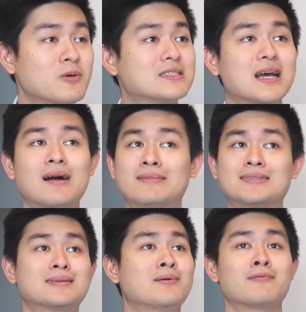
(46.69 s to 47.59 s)
which I was
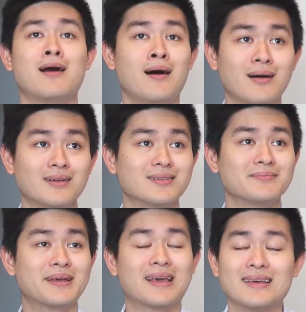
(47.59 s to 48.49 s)
so wrong
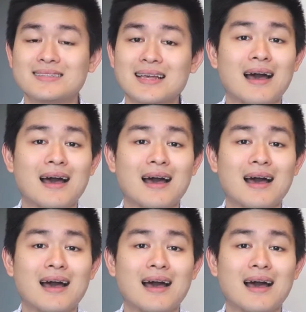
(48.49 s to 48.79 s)
because